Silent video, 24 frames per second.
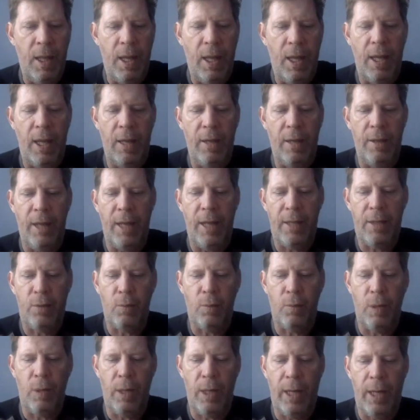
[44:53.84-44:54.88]
And that's
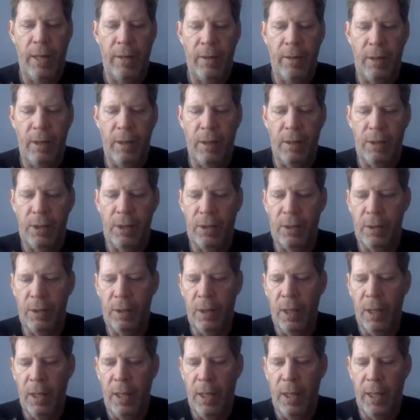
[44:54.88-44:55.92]
what agriculture
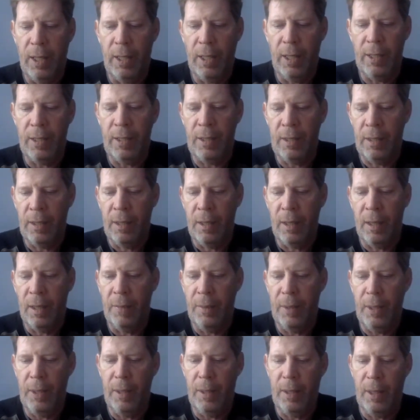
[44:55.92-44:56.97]
is. I
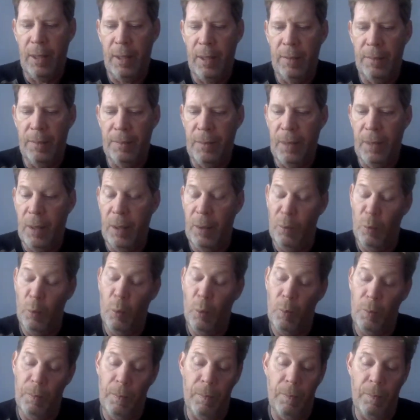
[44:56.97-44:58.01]
mean,
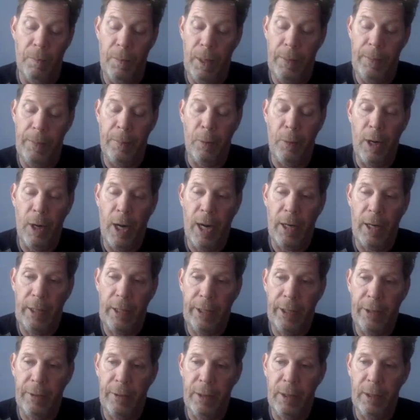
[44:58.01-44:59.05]
and maybe more
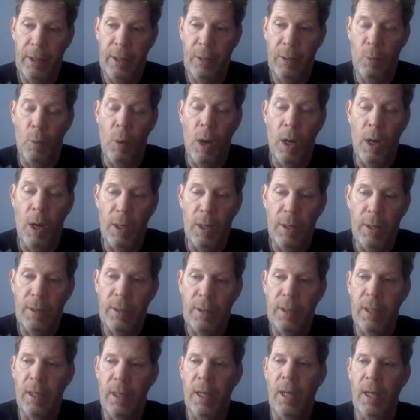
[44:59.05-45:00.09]
accurately
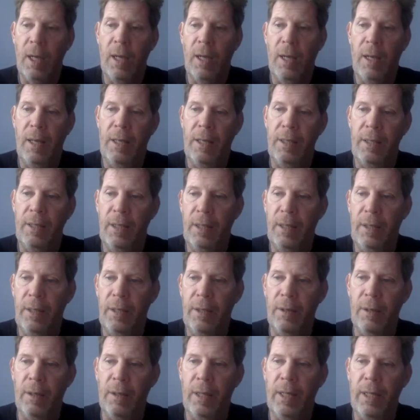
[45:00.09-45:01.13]
was uh, in, in
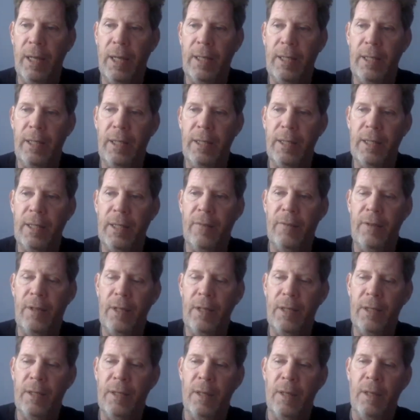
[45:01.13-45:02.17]
the early nineteen
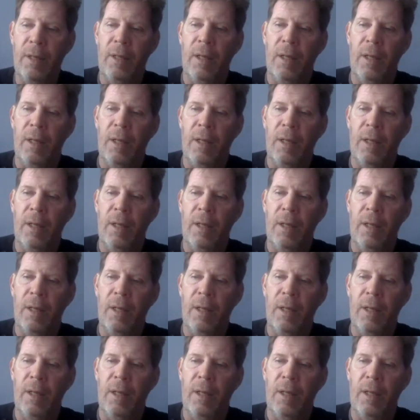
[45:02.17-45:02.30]
seventies.